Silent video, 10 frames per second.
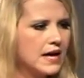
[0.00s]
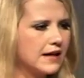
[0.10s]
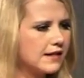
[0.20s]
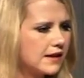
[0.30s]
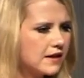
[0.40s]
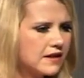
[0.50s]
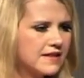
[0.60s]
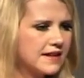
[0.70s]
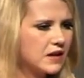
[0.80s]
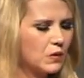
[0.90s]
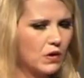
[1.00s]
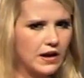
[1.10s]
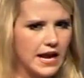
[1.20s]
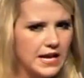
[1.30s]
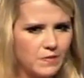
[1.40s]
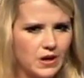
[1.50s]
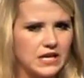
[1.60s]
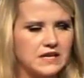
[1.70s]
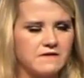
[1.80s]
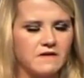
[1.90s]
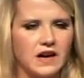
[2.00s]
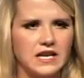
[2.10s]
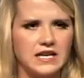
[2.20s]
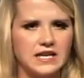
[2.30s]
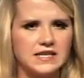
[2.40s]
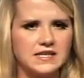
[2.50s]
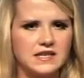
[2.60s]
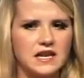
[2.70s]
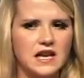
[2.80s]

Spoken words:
Clearly, they didn't want anybody to find us.